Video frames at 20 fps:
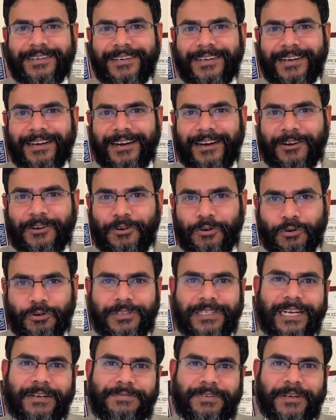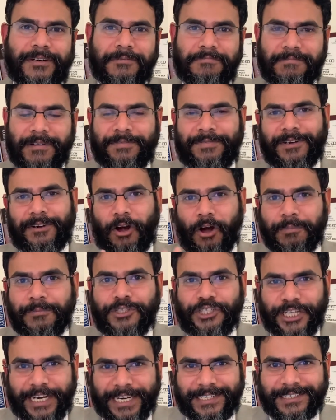if an
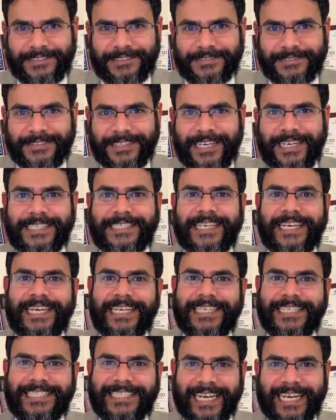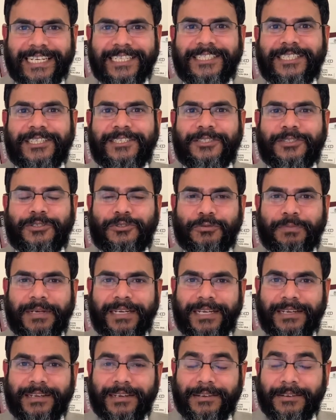object is intended to
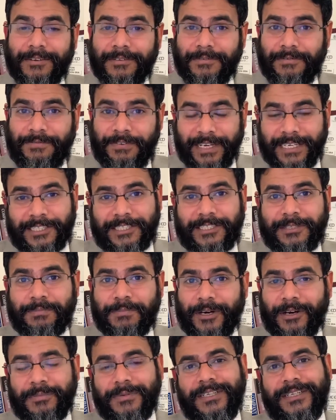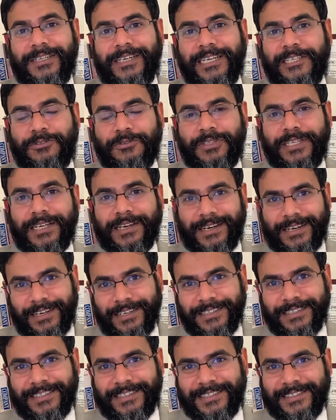be fixed permanently to the
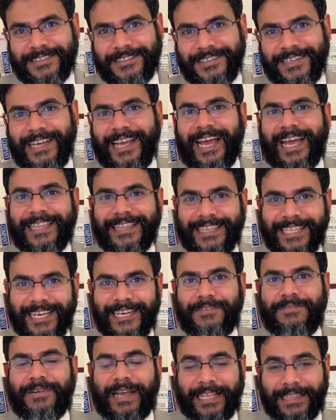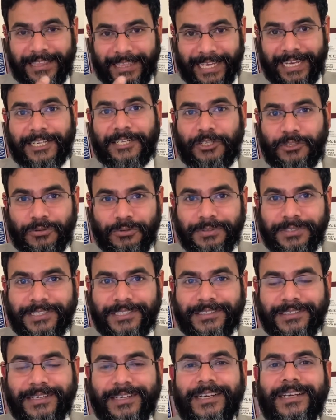earth and then used,
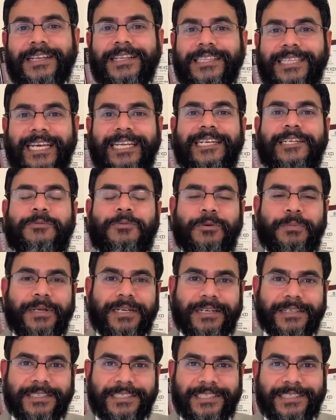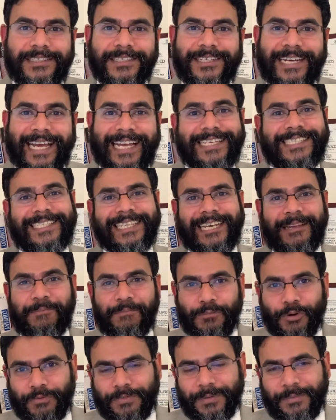then it would be considered as a
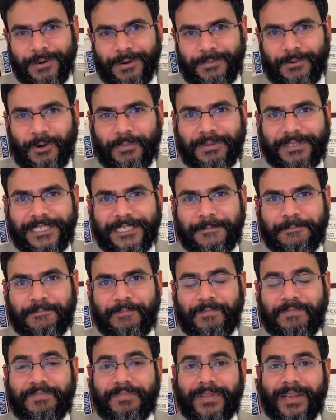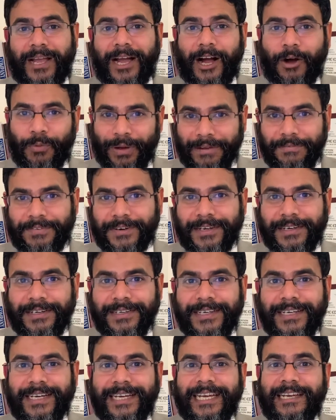movable property. However,
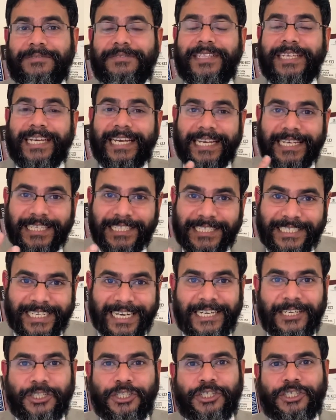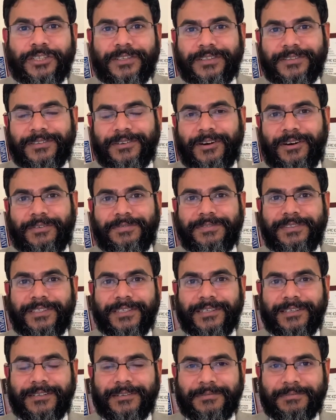if the intention of
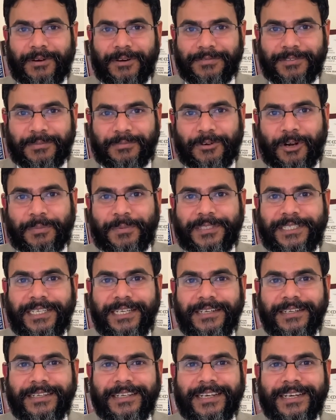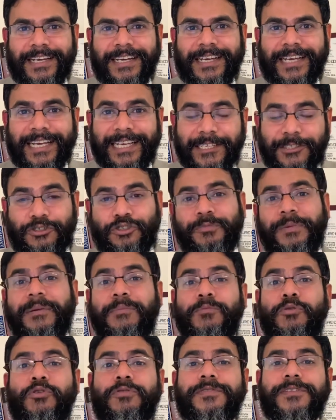the property is to be
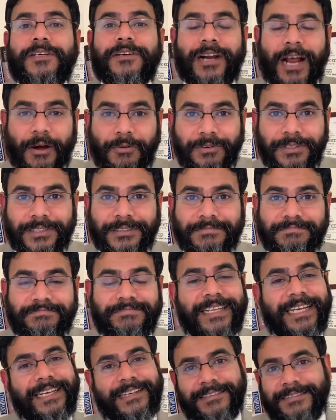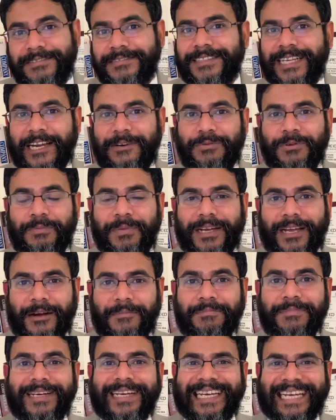moved around, then that would
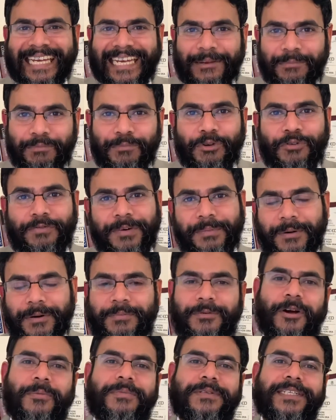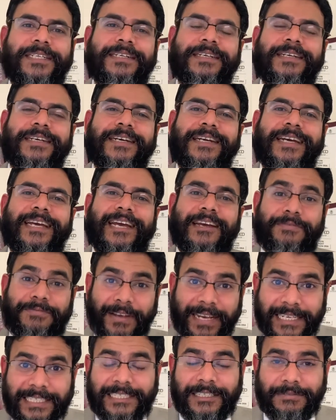become a movable property.
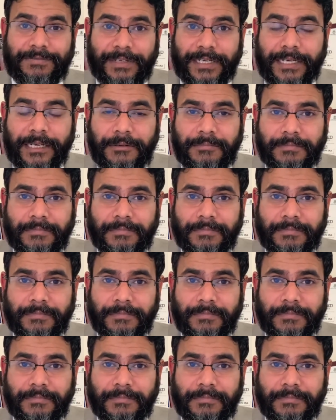Effectively,